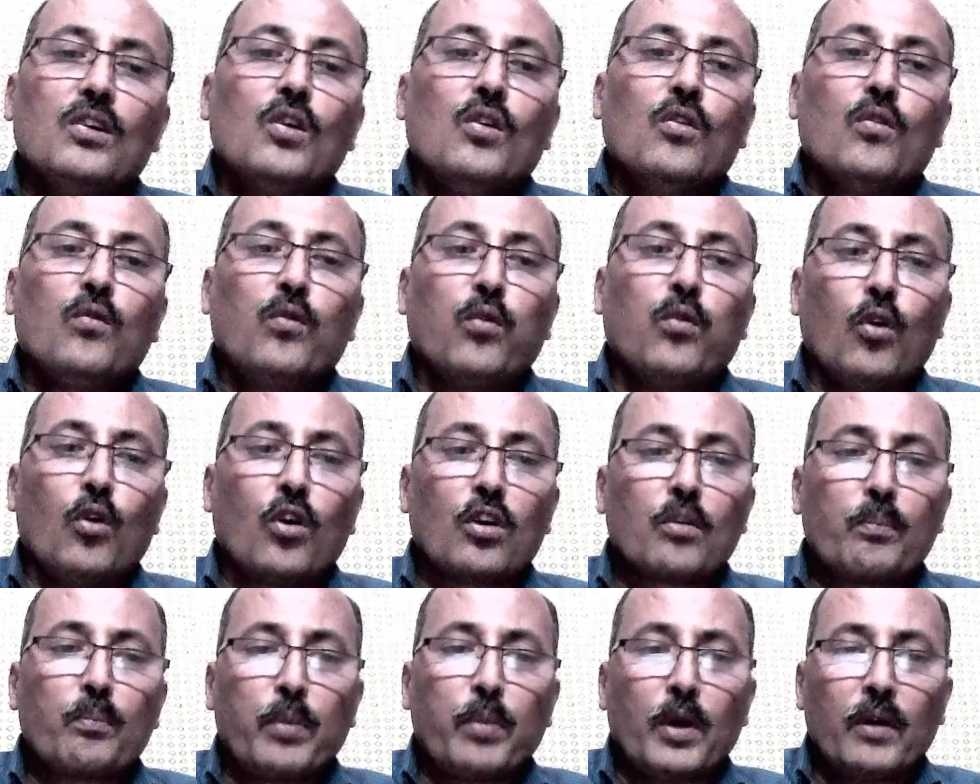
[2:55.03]

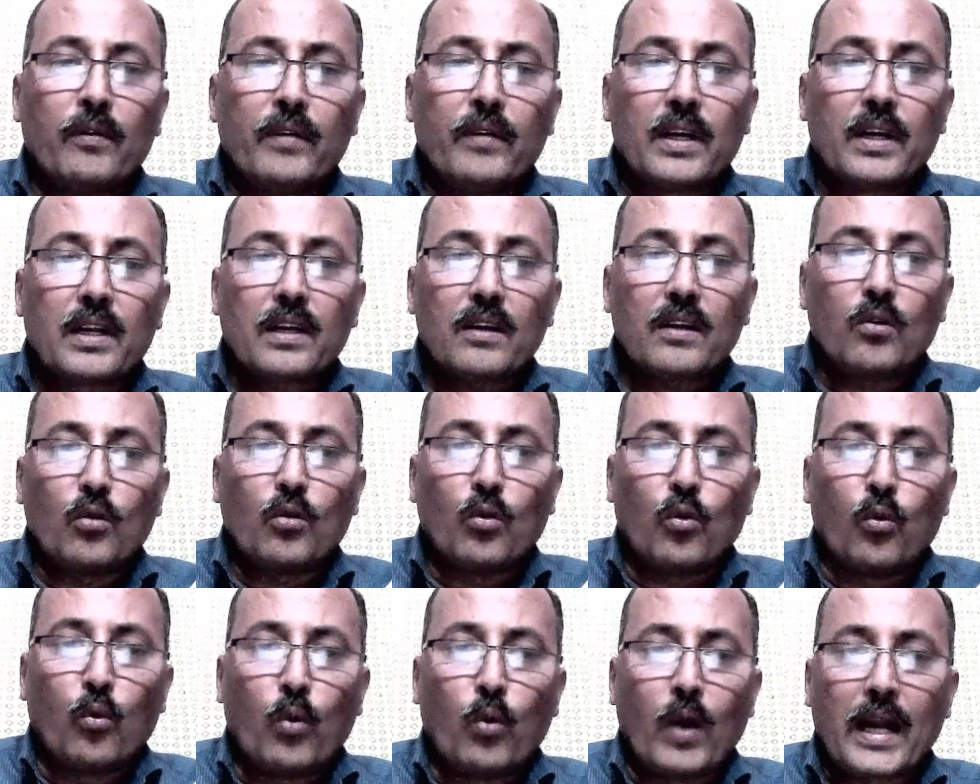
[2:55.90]
4 power
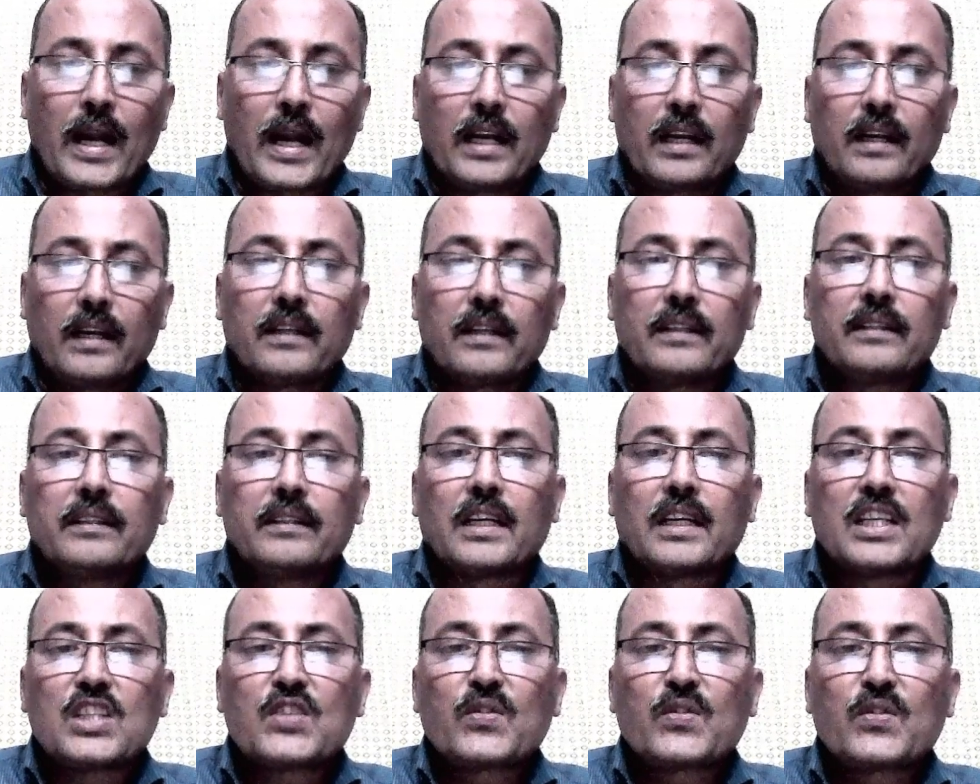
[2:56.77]
1, that
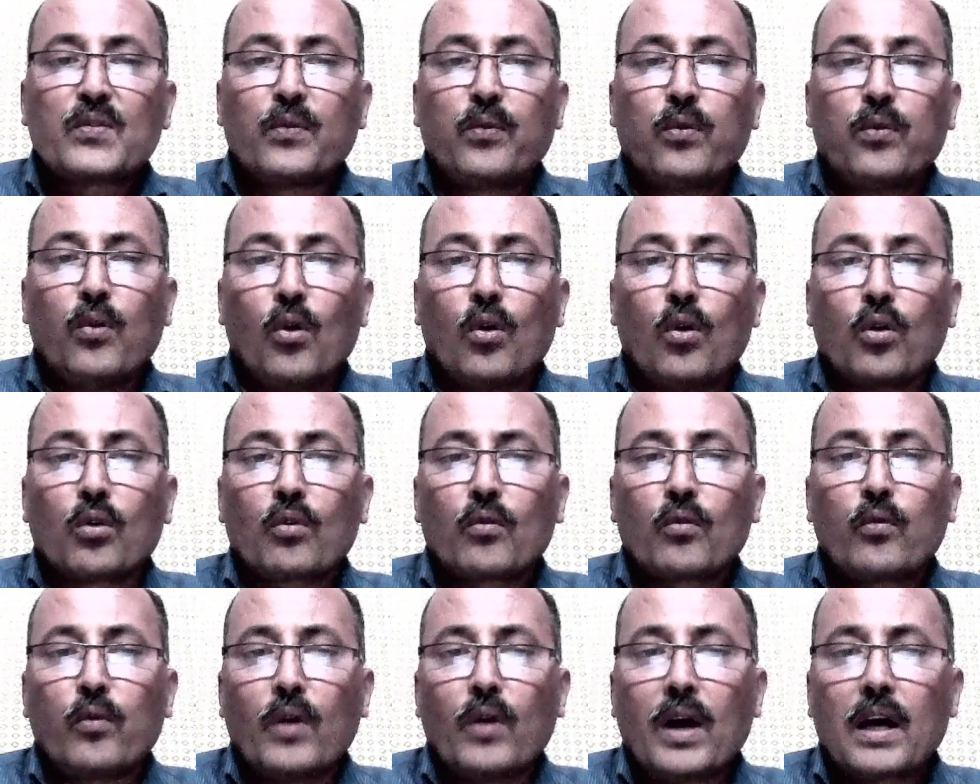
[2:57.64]
is 4.
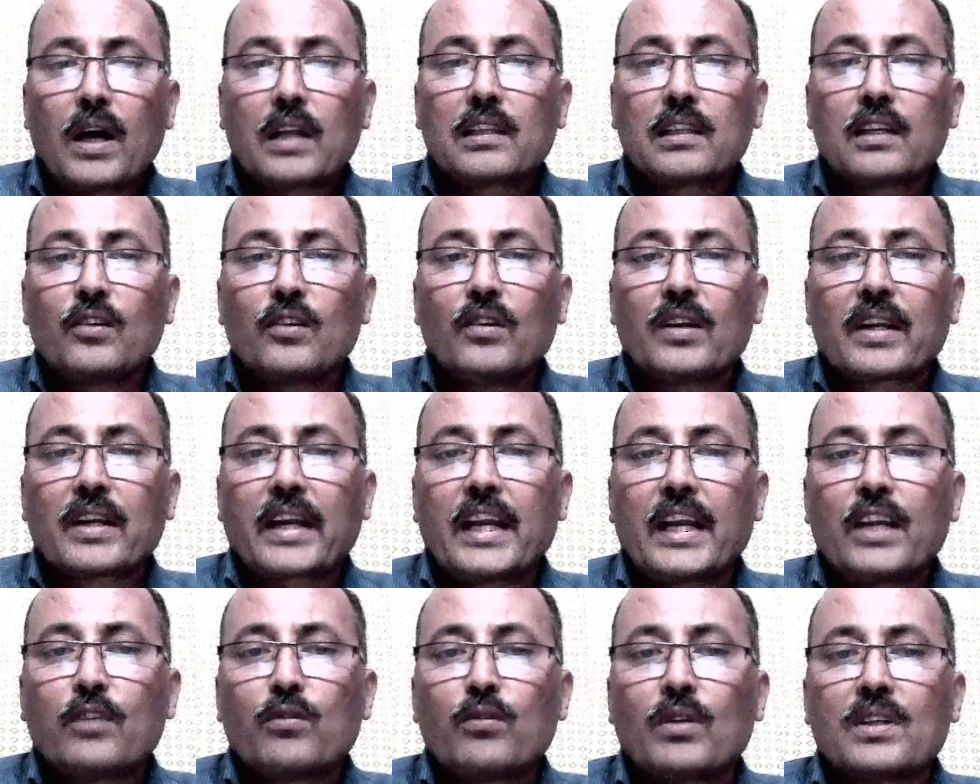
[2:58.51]
For that we'll
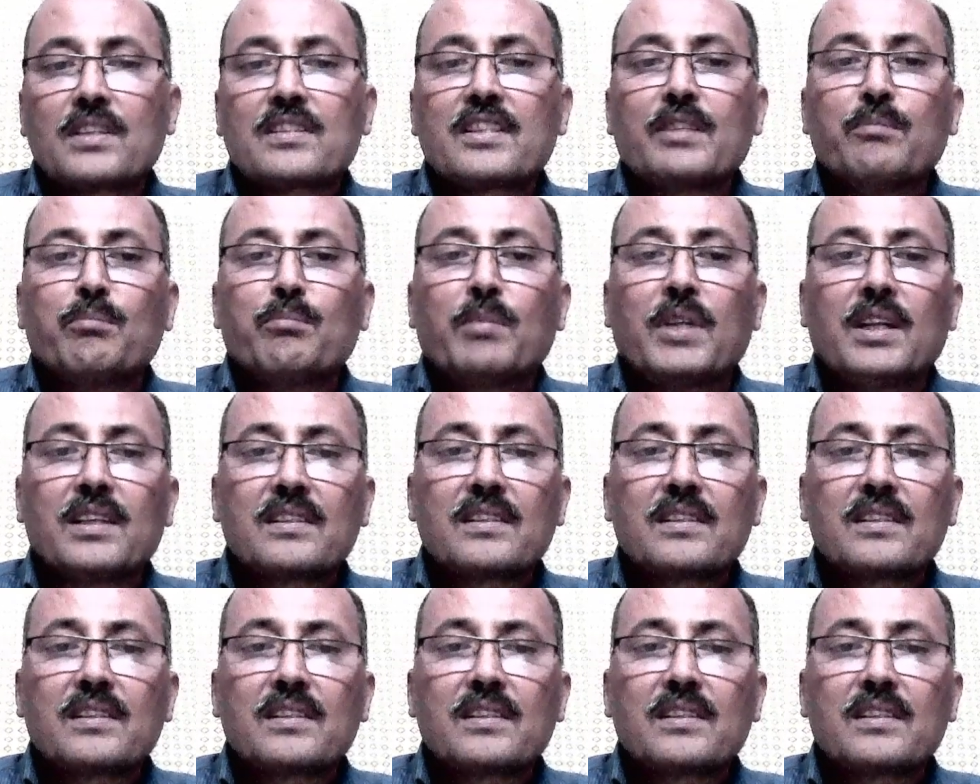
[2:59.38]
write one symbol,